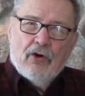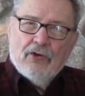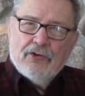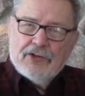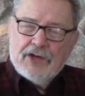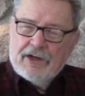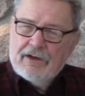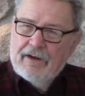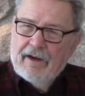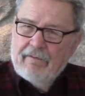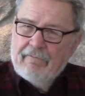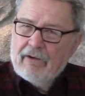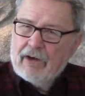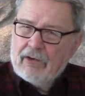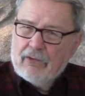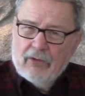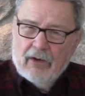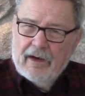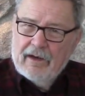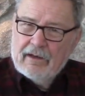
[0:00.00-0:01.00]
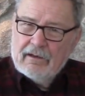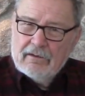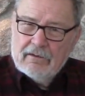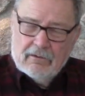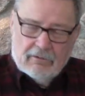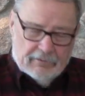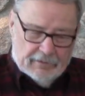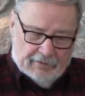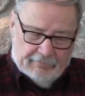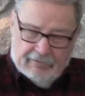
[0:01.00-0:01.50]
are never quite
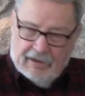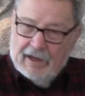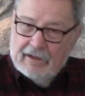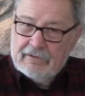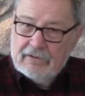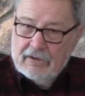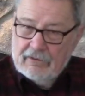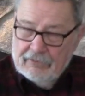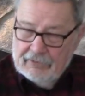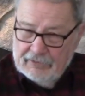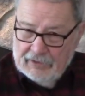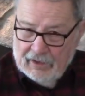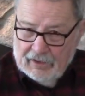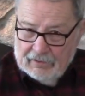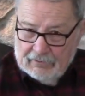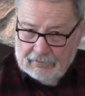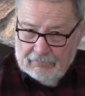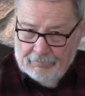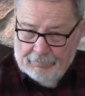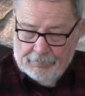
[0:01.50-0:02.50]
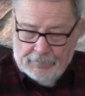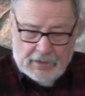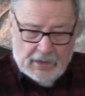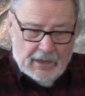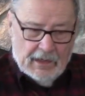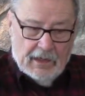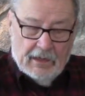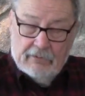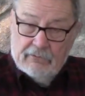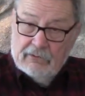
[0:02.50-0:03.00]
alone. They've got their young
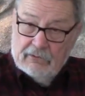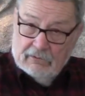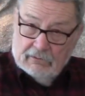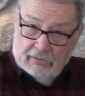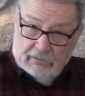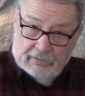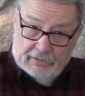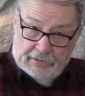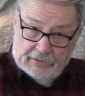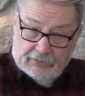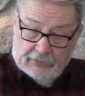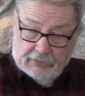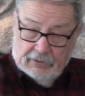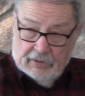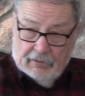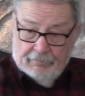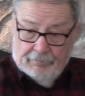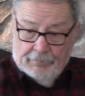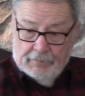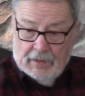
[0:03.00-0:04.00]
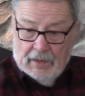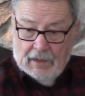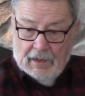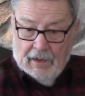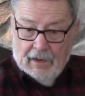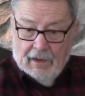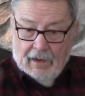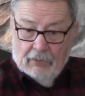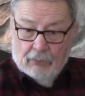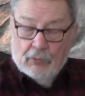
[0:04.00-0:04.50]
and yearlings with them,
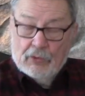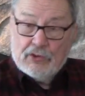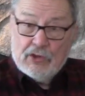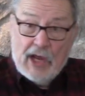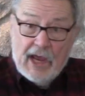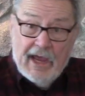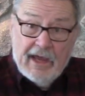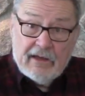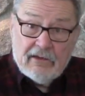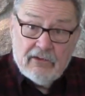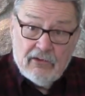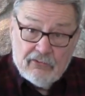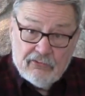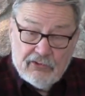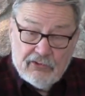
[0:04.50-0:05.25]
which act as